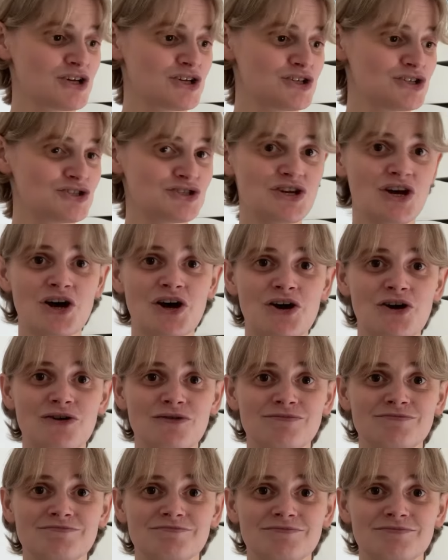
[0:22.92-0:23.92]
So,
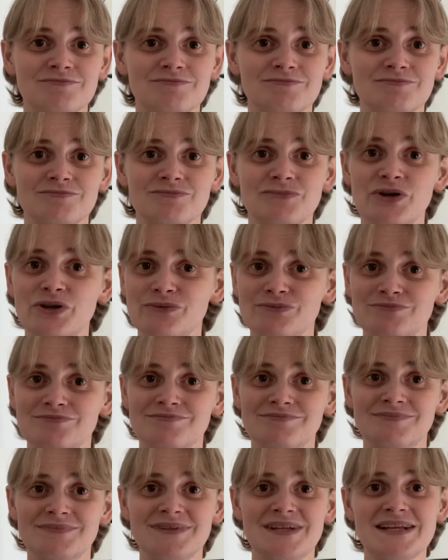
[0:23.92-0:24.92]
well,
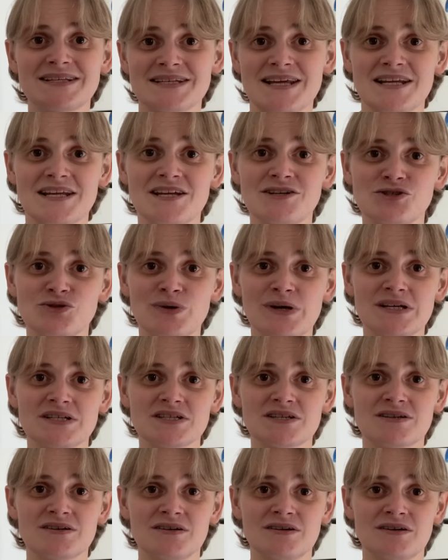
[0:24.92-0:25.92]
let's get into it.
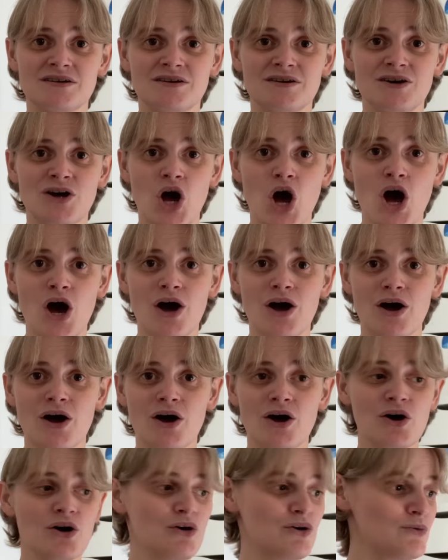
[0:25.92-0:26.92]

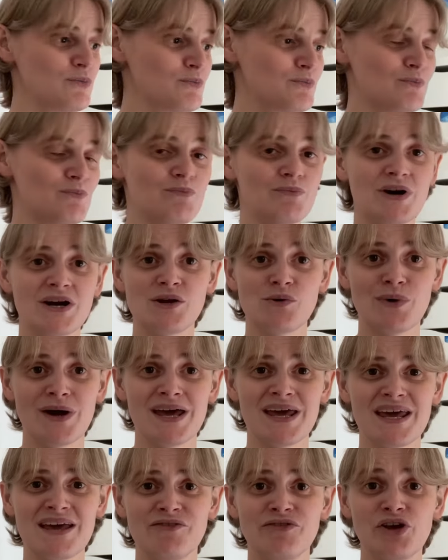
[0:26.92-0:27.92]
Oh, by the way,
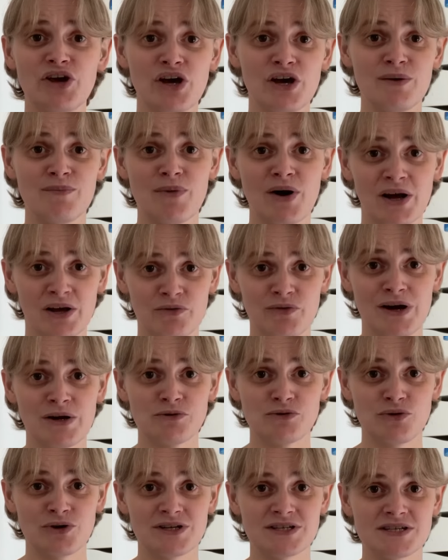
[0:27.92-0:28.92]
if you hear background
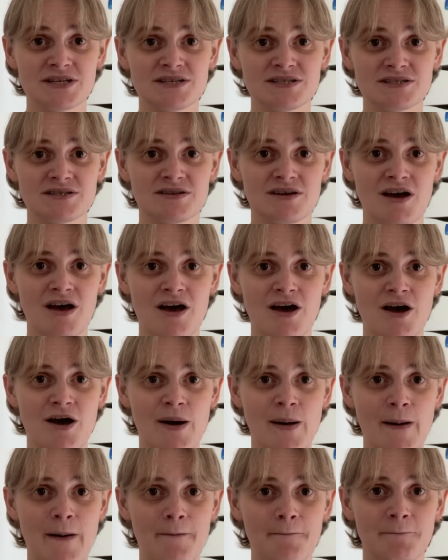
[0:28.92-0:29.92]
noises,
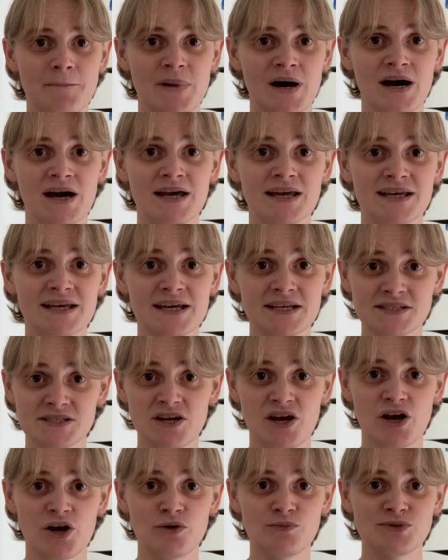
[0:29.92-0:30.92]
my kids are
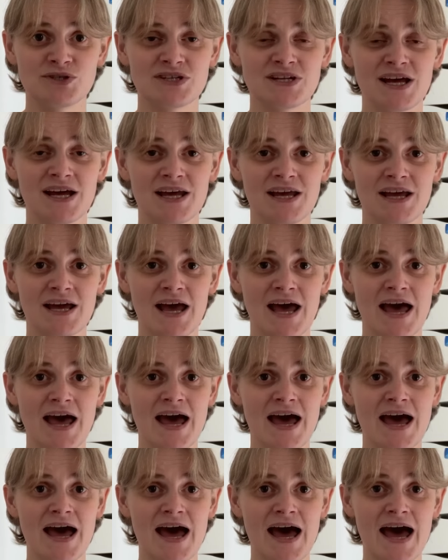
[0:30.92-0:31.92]
home today
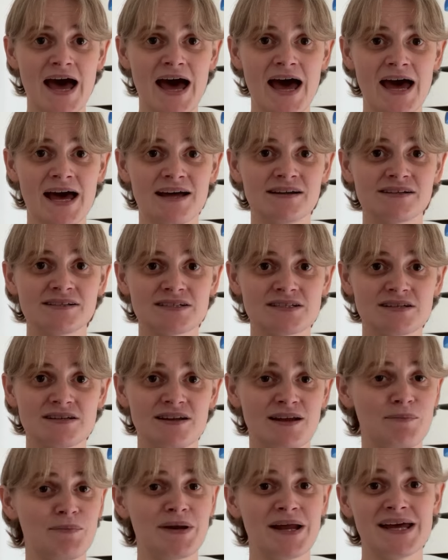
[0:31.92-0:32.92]
and
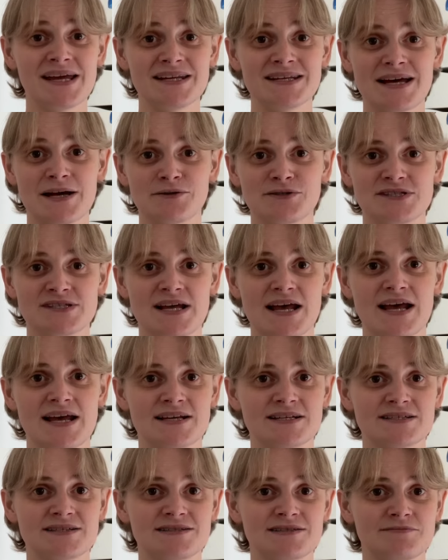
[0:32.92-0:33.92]
they're playing
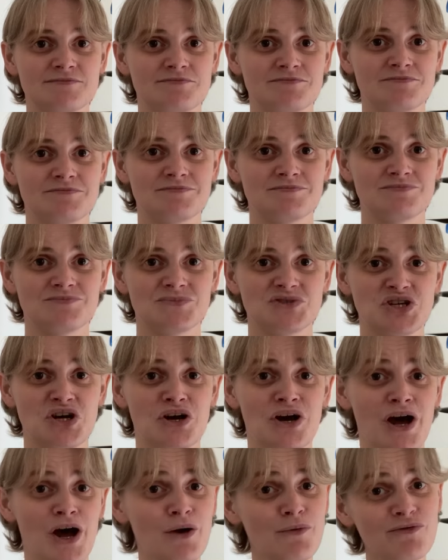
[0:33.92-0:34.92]
downstairs. So
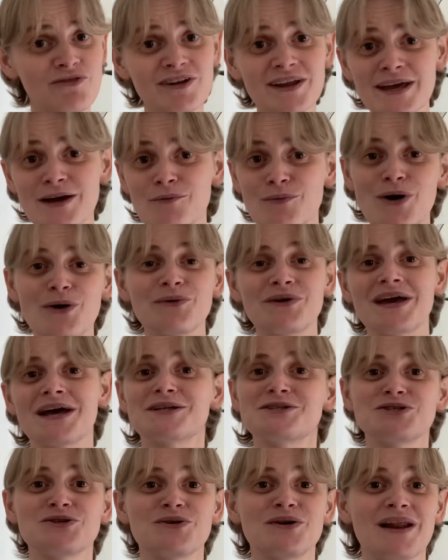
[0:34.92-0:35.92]
hopefully it won't get
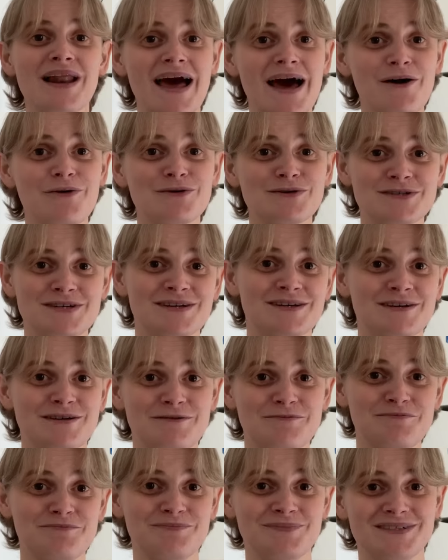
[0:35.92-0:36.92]
too loud,
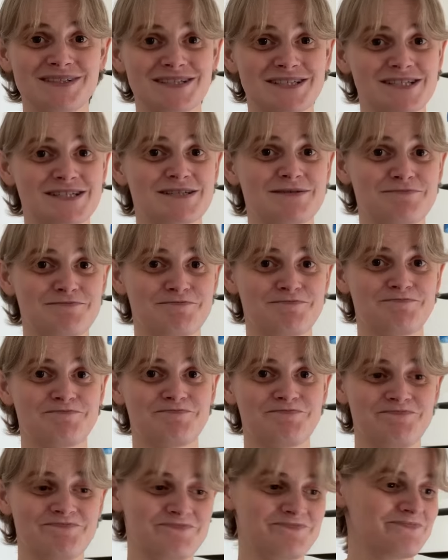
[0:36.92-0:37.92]
but
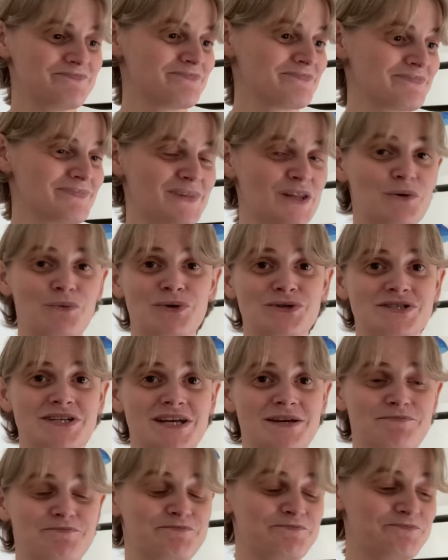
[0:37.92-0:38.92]
we'll see.